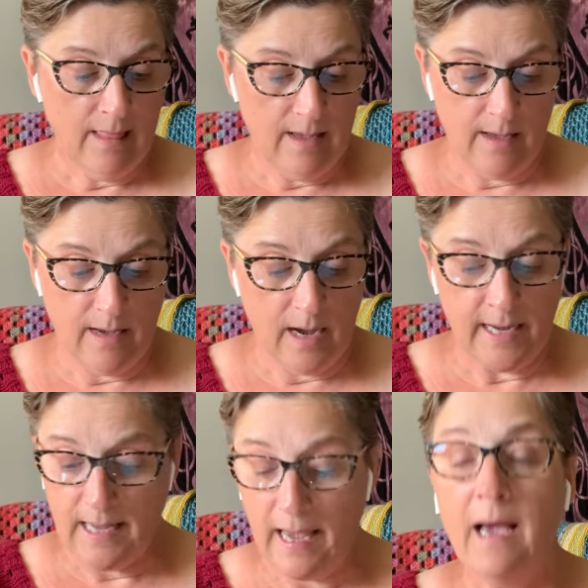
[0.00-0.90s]
Uh, I
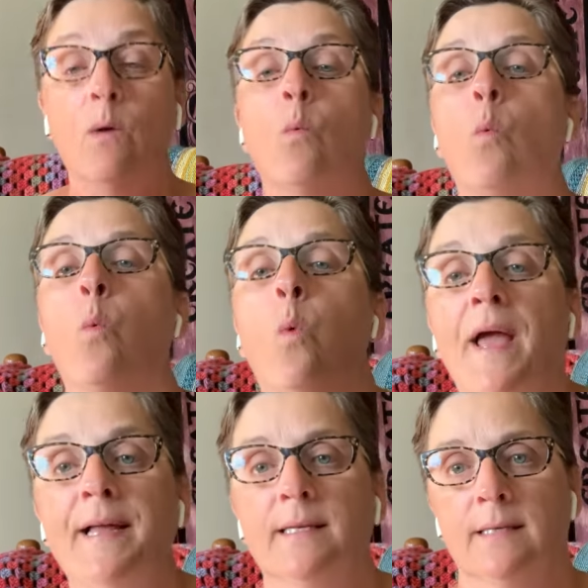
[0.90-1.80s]
can't
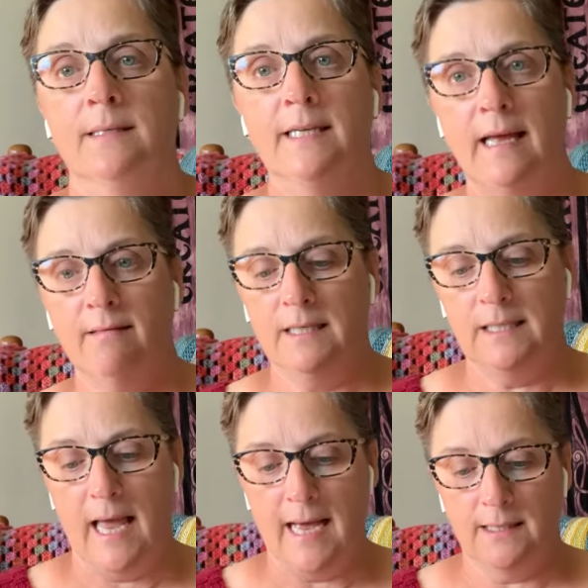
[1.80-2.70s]
wait to get this
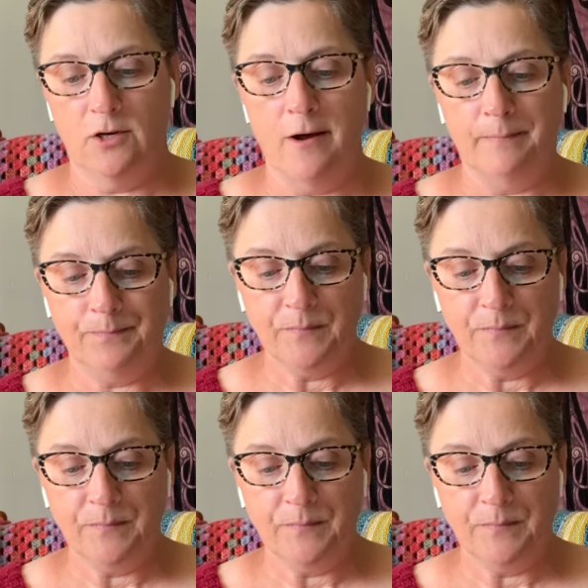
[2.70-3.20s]
cast on.